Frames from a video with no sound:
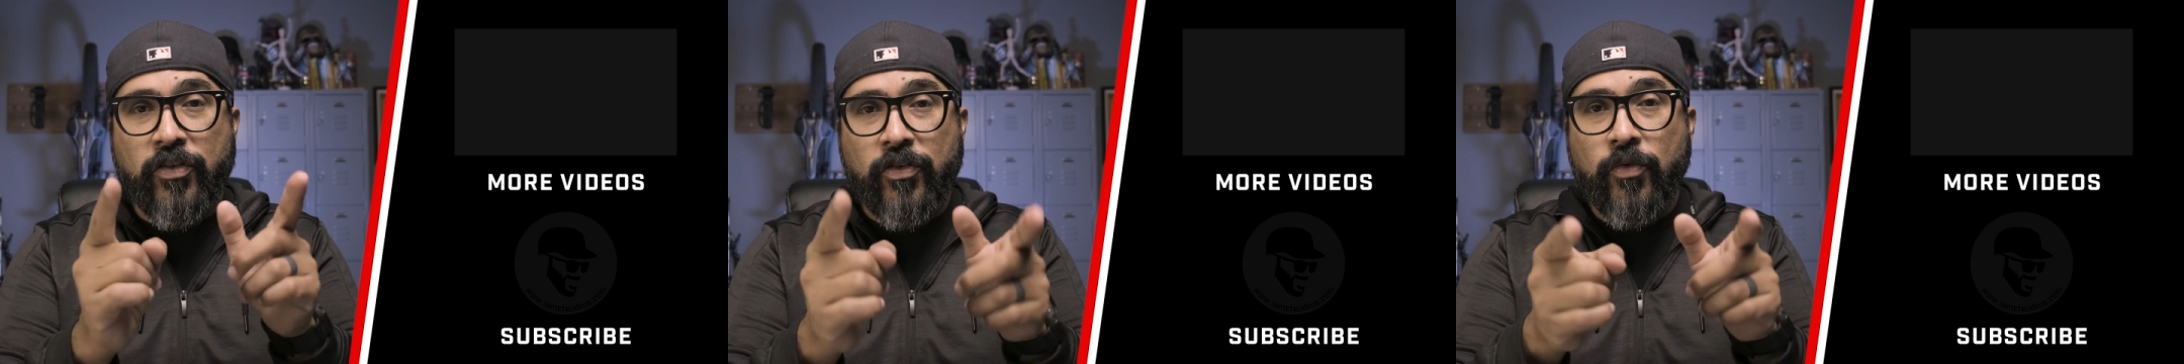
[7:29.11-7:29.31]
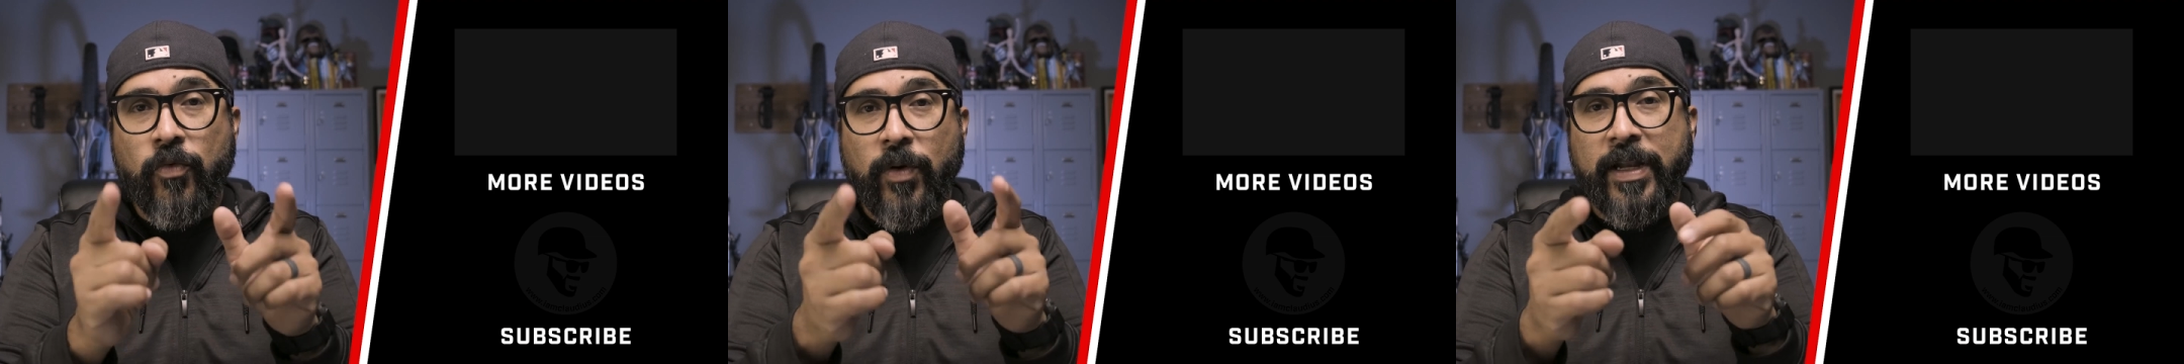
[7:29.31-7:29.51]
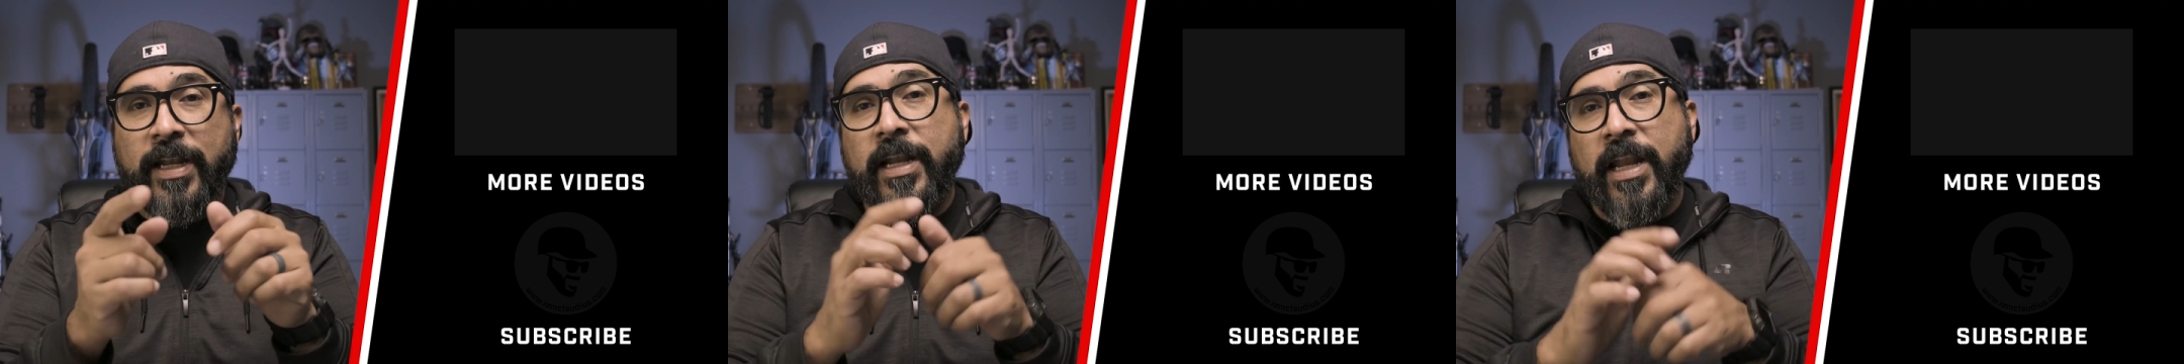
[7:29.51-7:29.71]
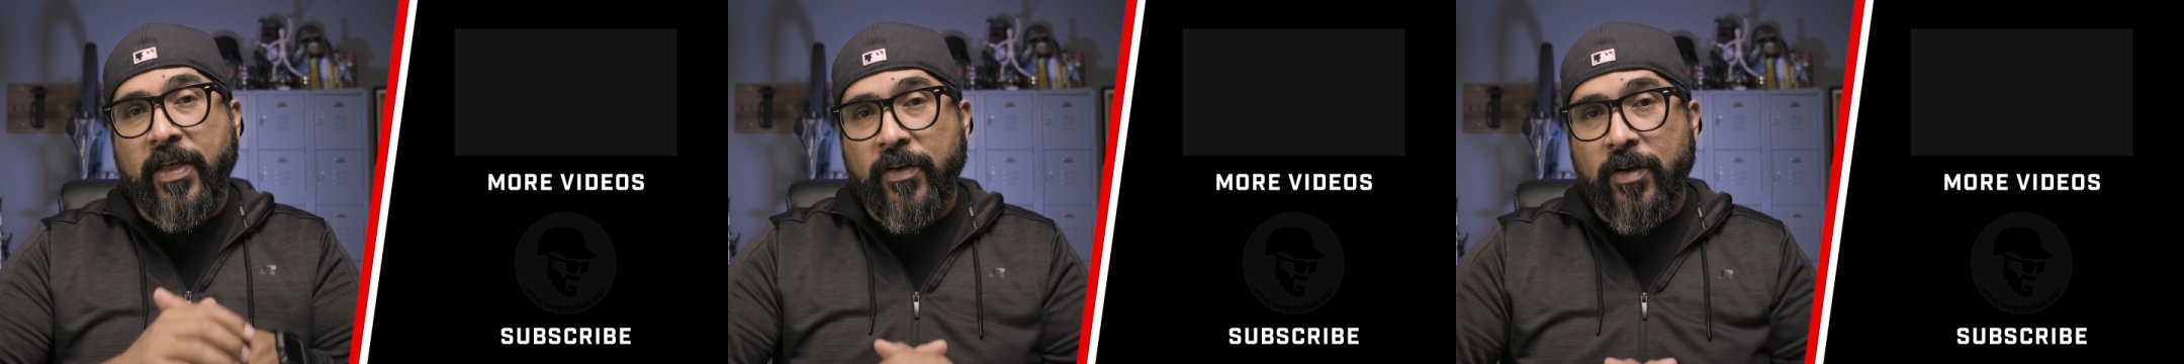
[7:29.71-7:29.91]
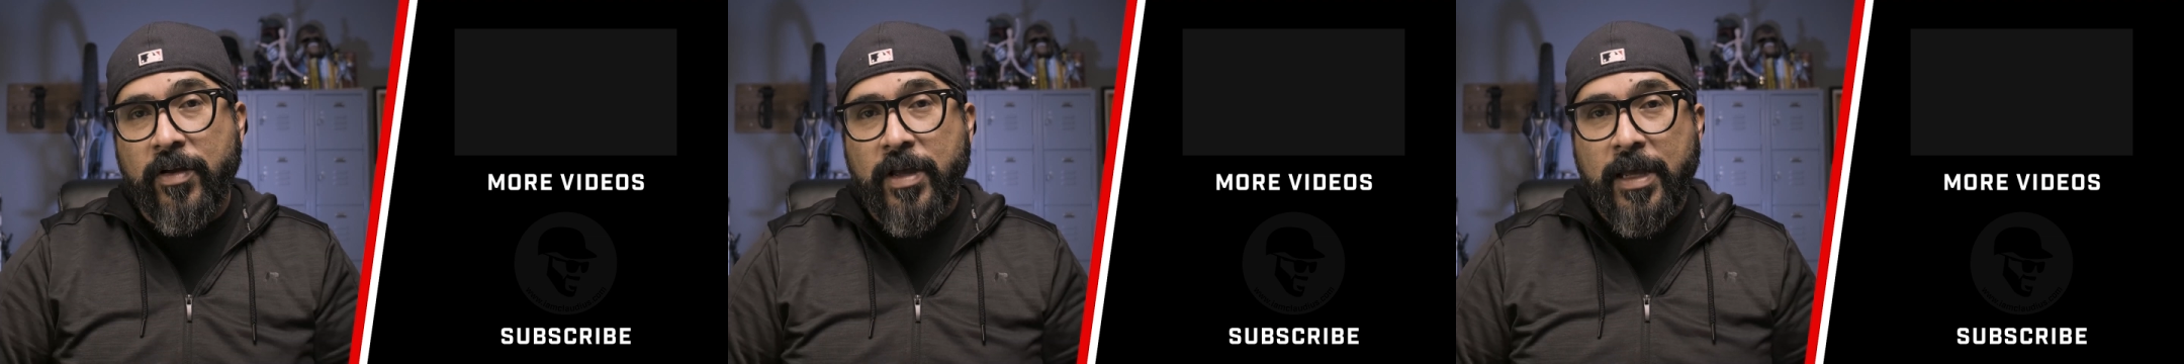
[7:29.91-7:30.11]
to one
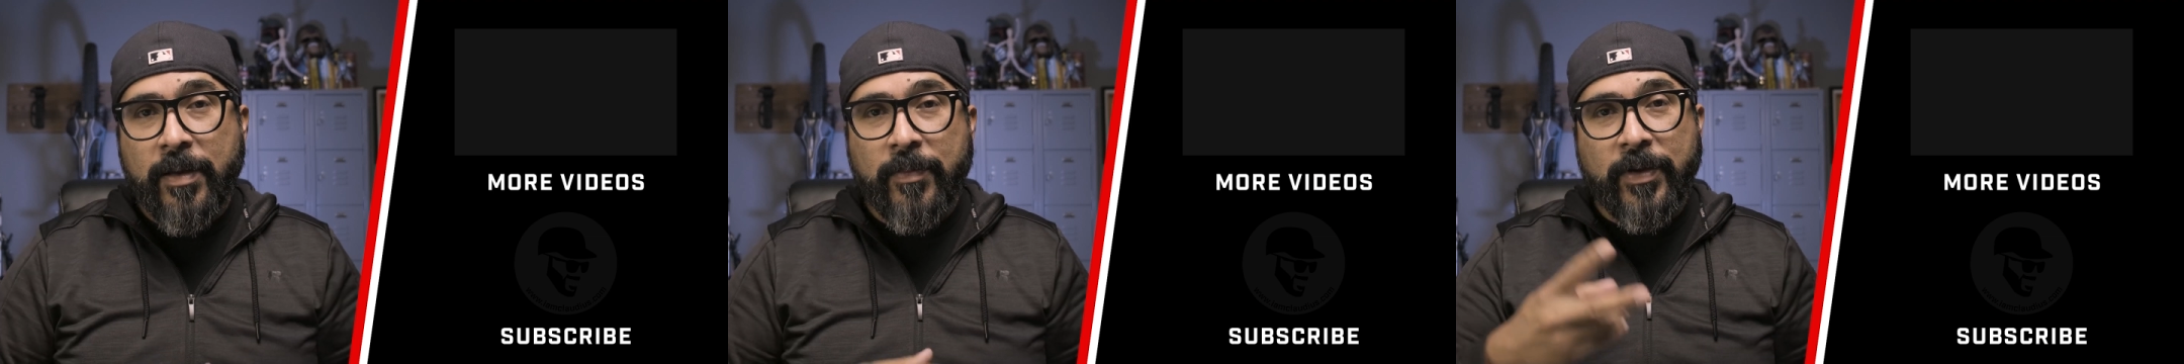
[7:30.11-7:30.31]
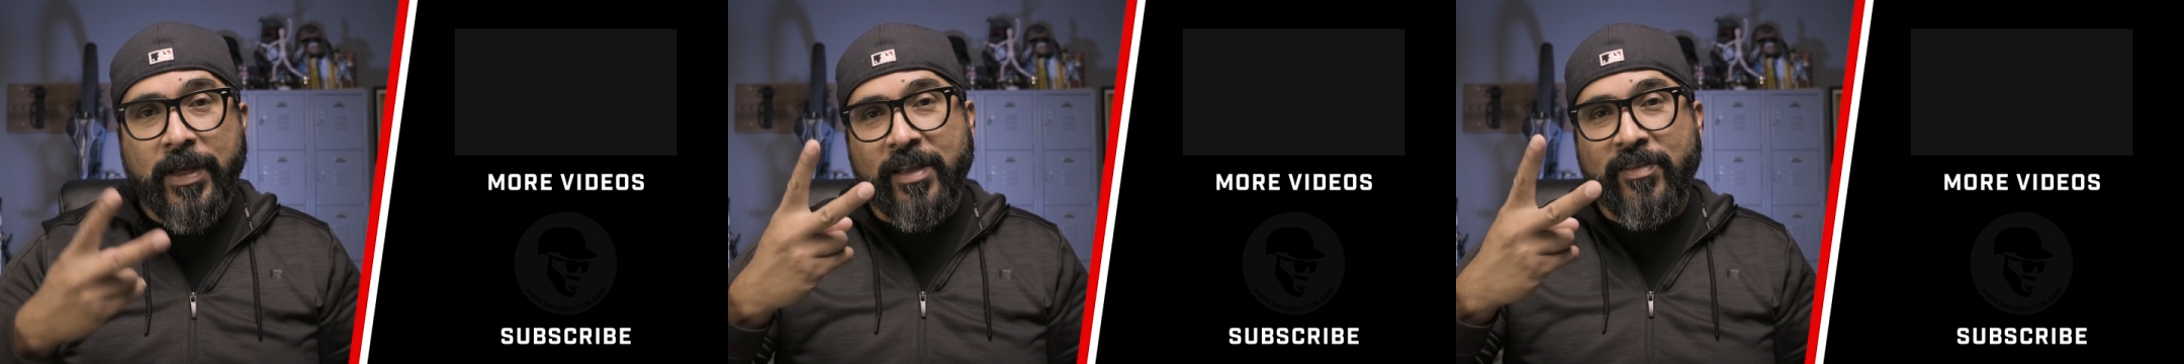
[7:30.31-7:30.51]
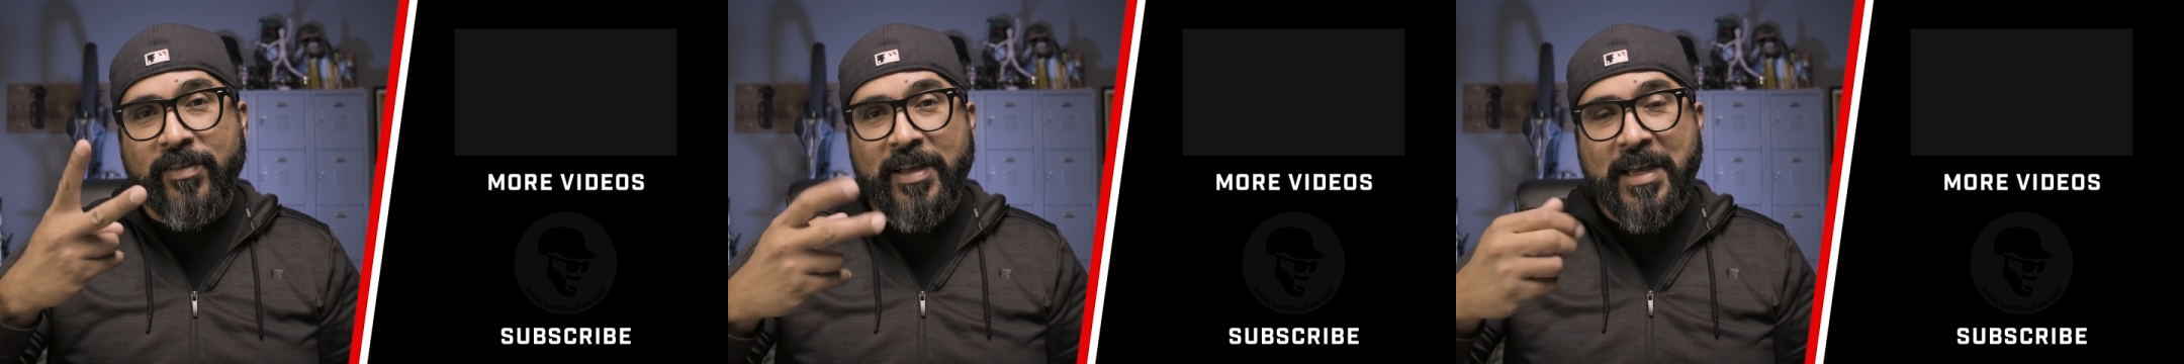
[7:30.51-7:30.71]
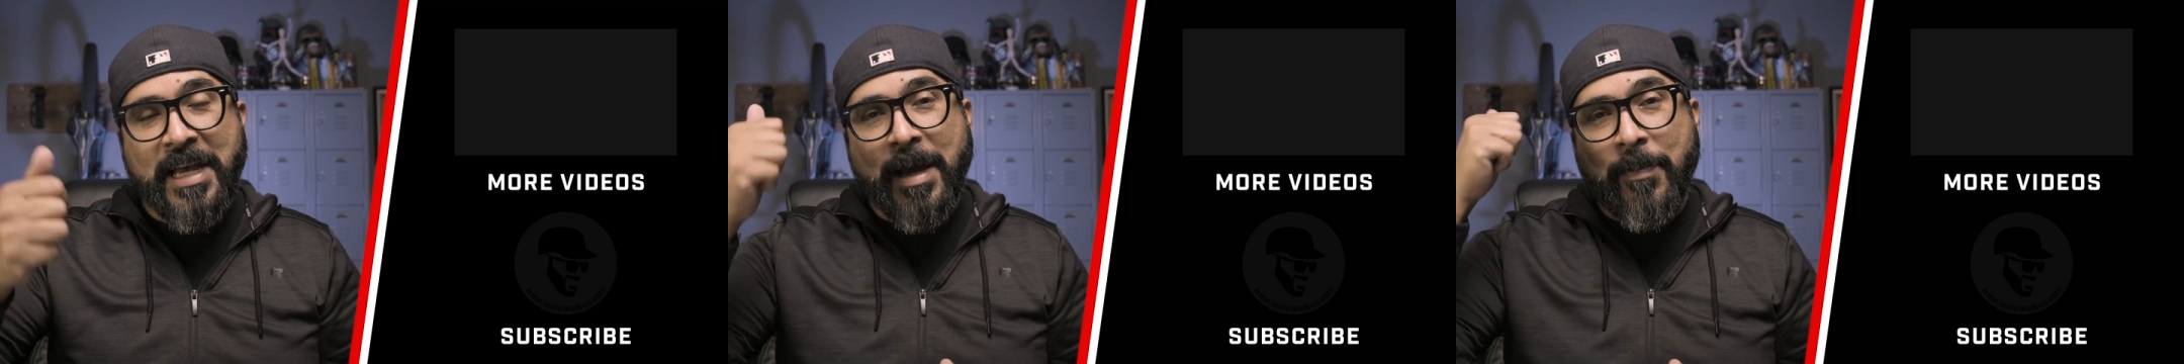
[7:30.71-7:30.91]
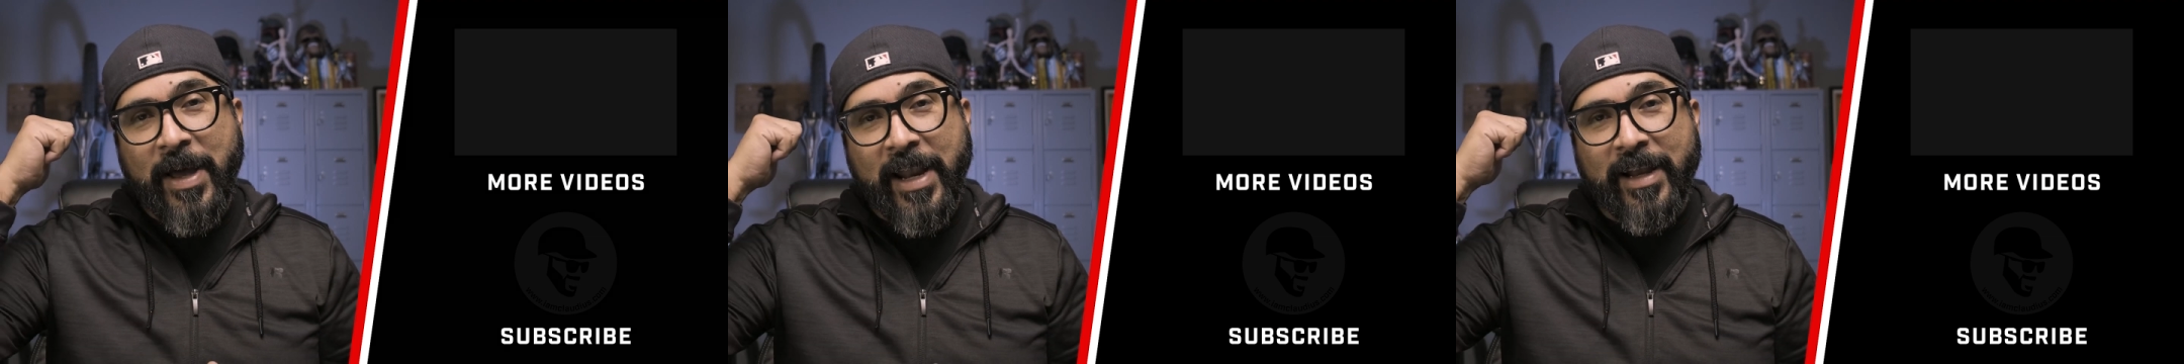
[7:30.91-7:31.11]
another. Peace.
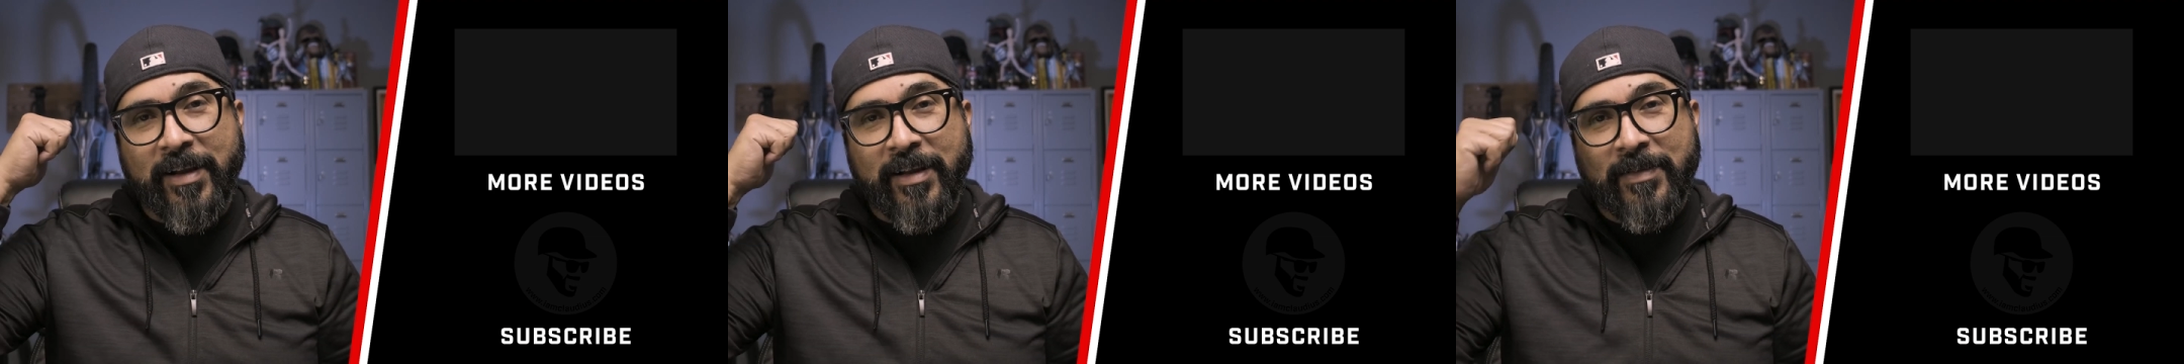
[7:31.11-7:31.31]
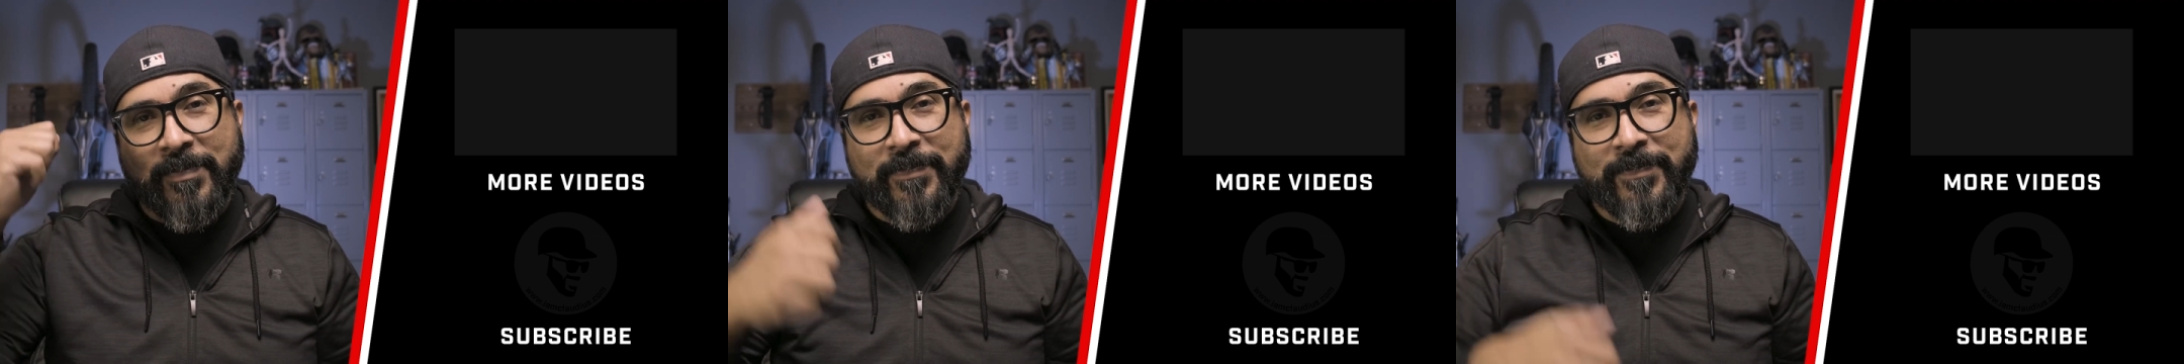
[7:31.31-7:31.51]
I'm out of here.